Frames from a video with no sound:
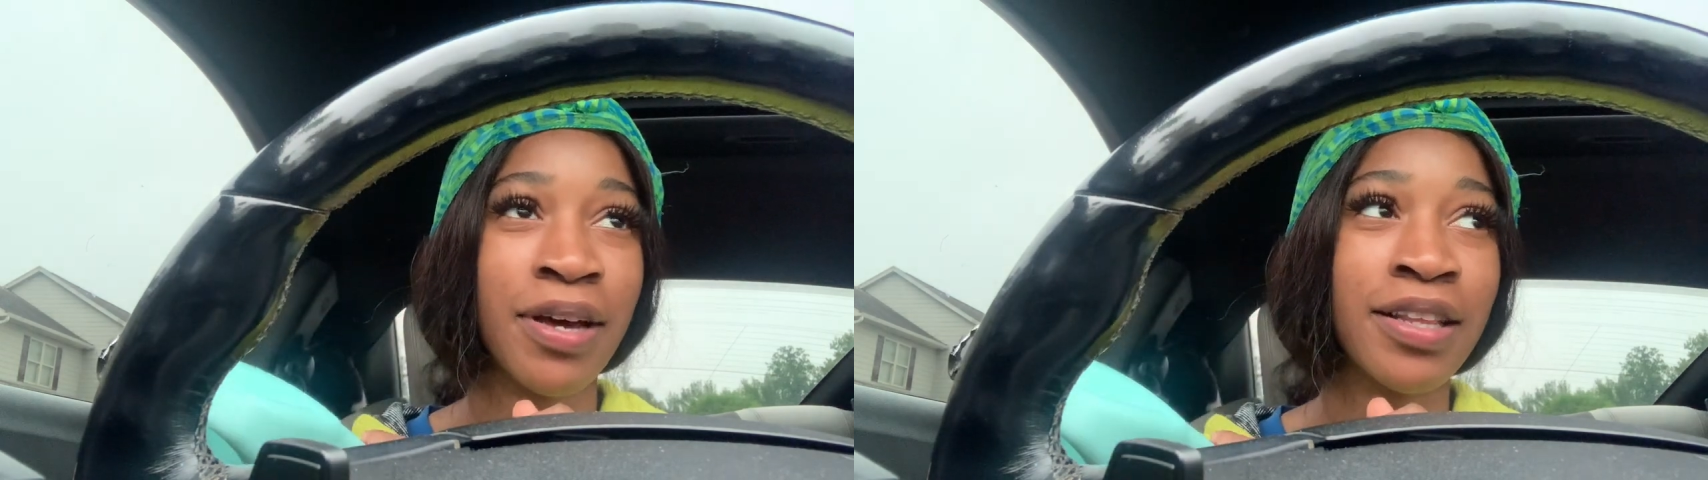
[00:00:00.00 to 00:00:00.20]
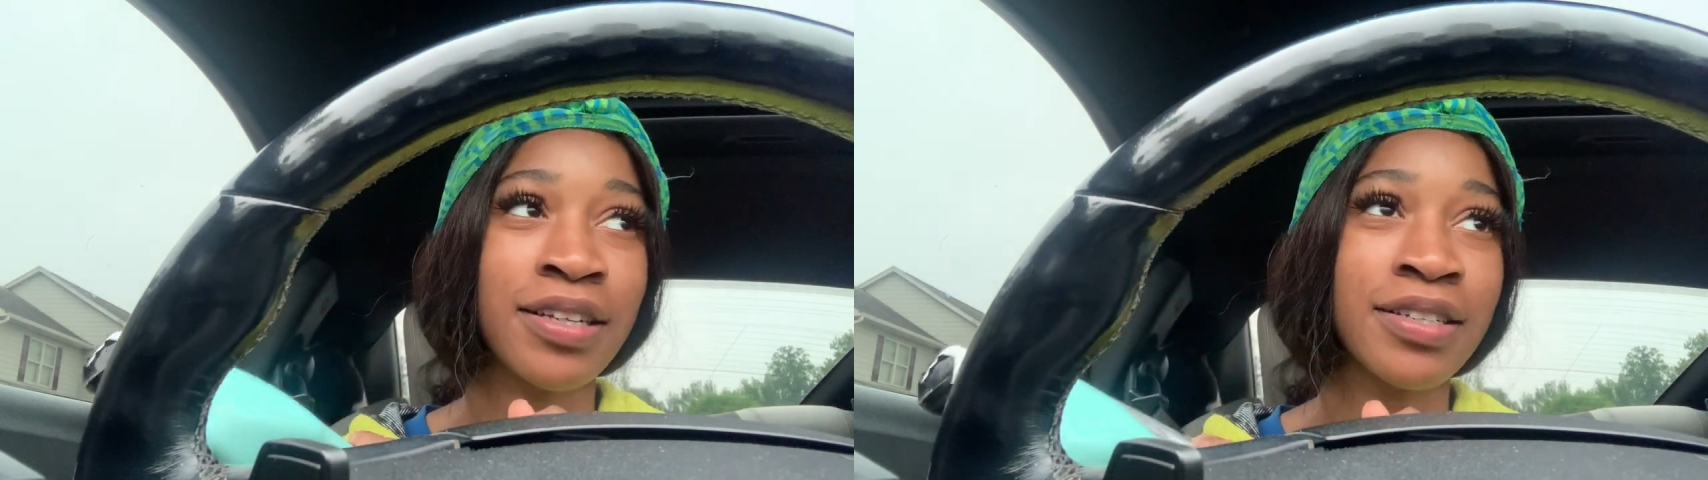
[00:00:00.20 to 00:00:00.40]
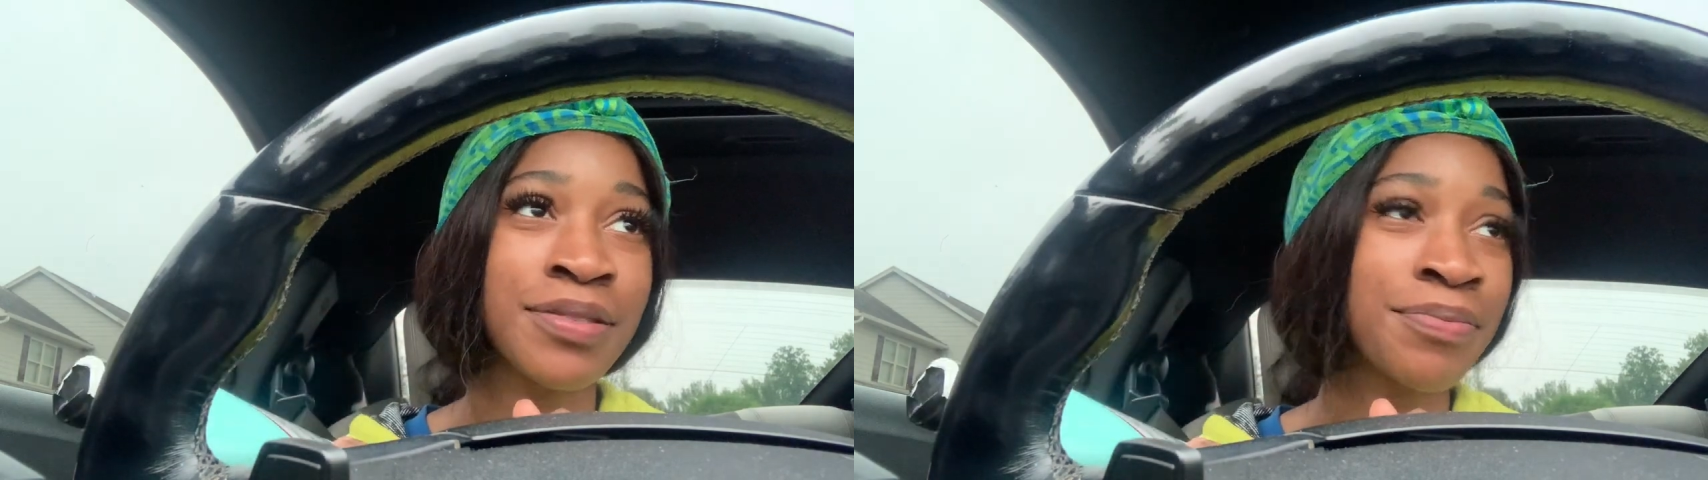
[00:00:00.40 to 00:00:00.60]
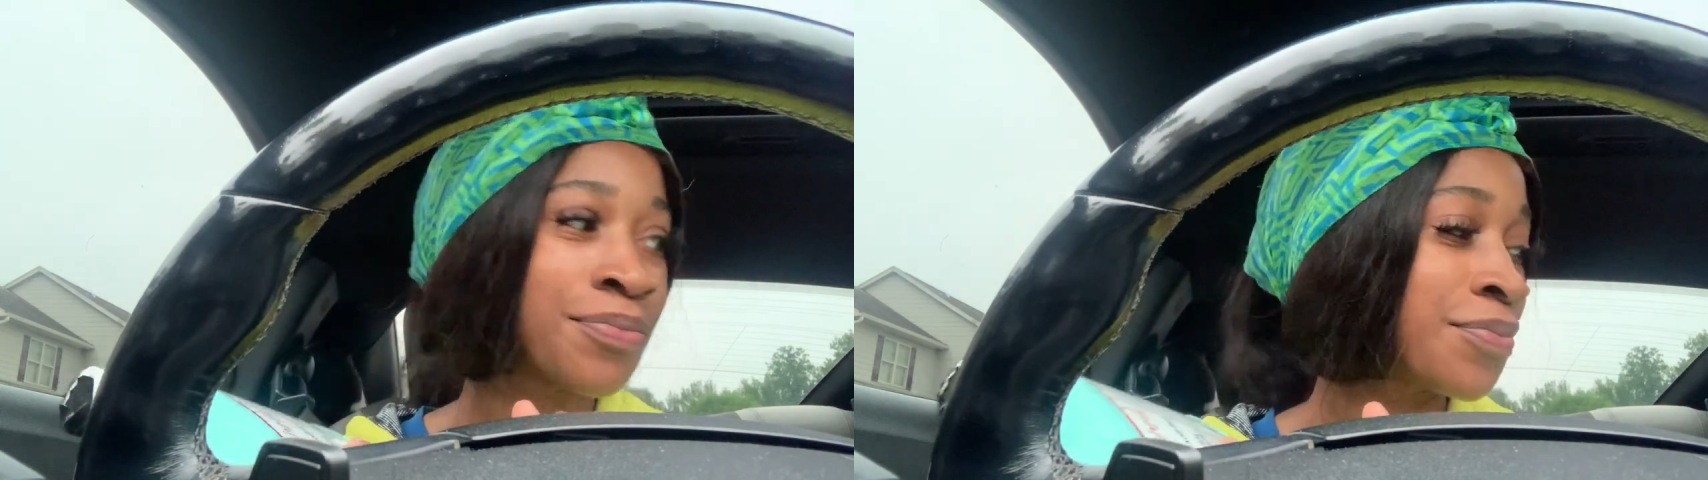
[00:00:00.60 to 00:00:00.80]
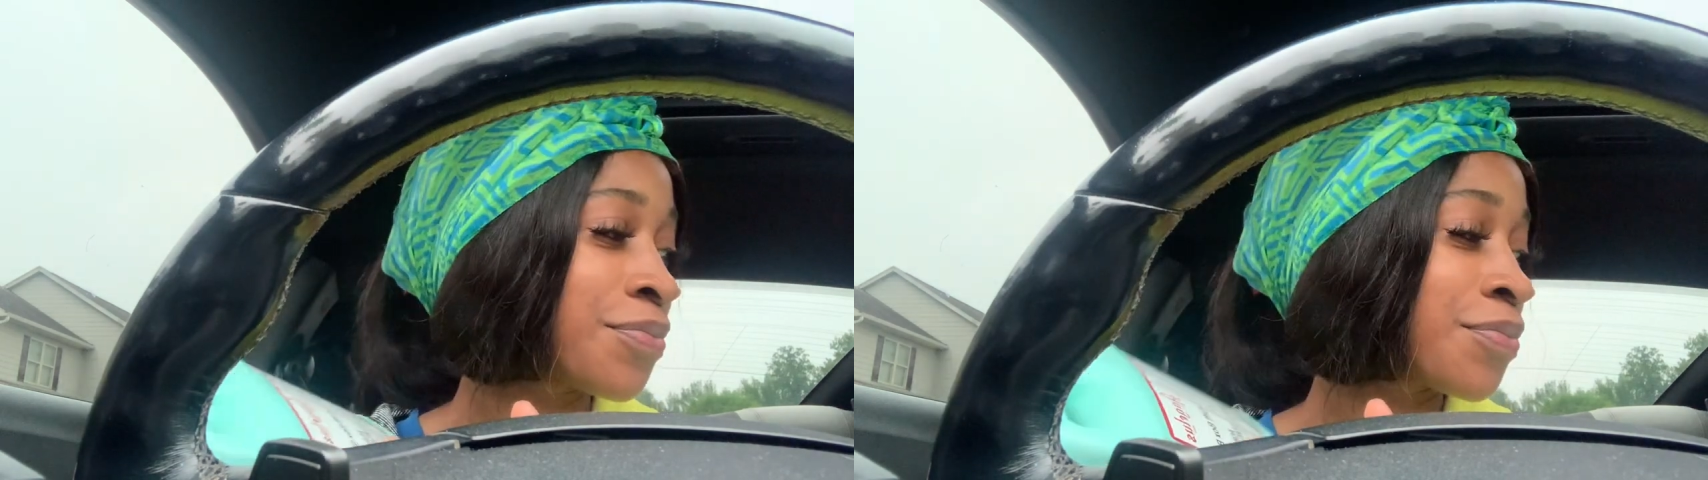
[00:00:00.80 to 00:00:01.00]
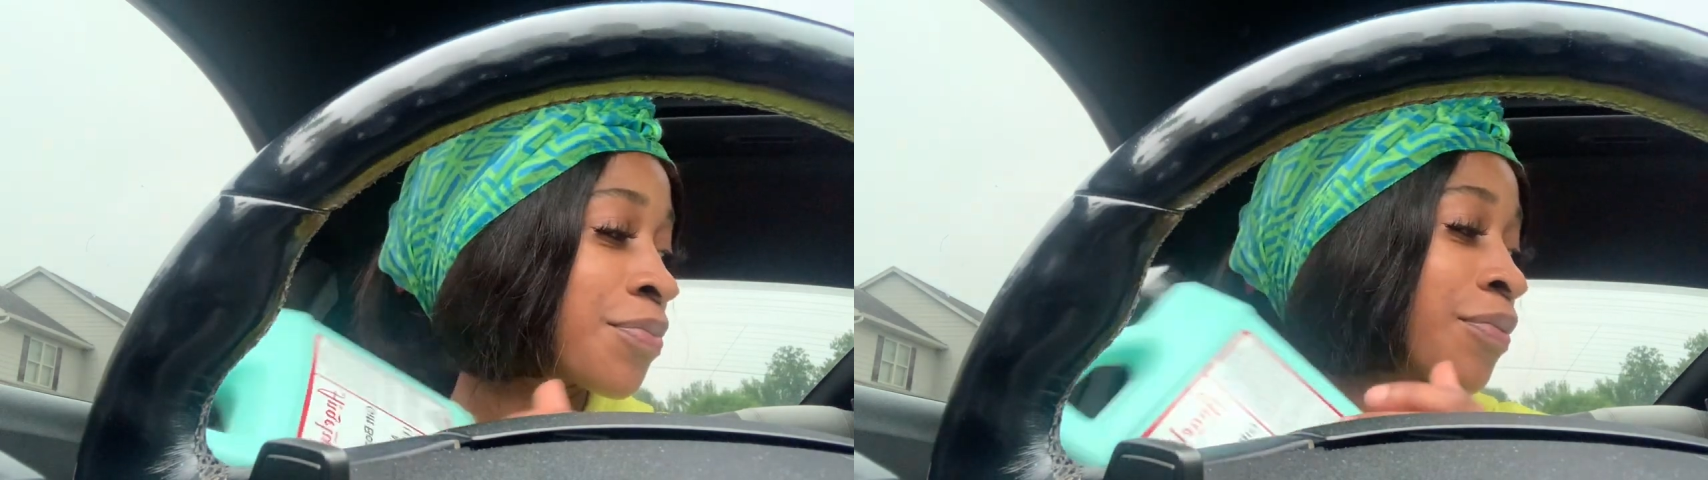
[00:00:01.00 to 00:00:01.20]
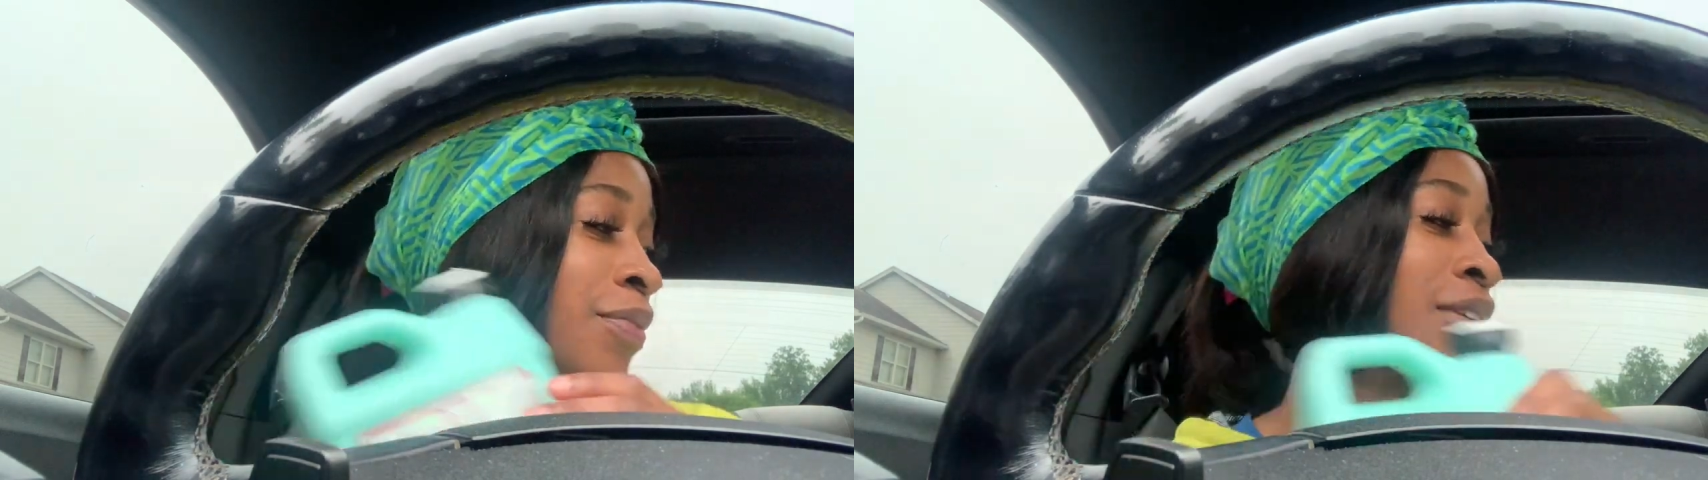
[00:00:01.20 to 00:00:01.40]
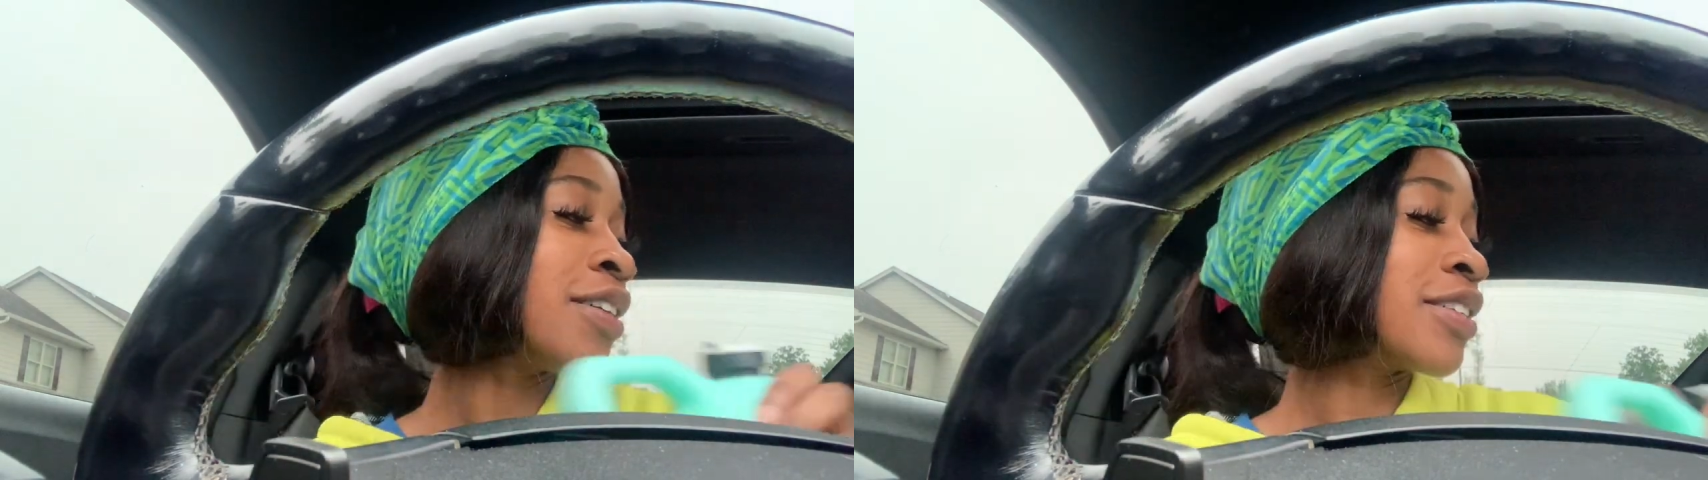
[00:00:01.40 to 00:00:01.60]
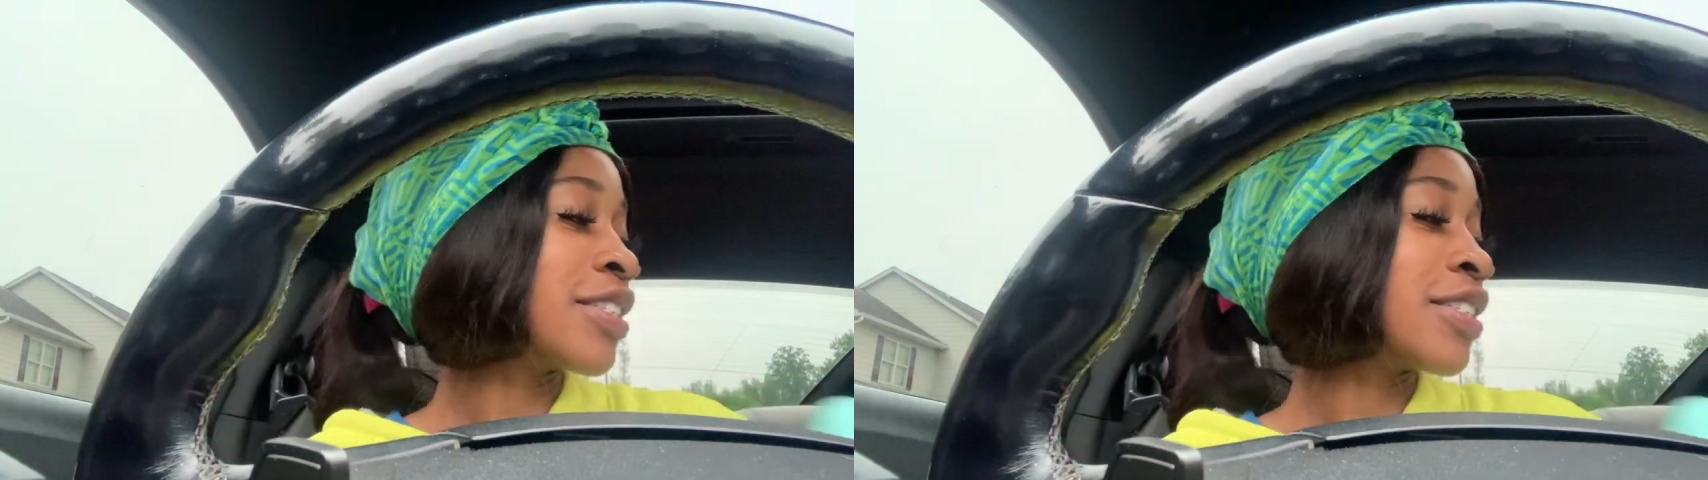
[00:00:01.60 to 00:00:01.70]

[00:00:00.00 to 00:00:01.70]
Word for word: dollars or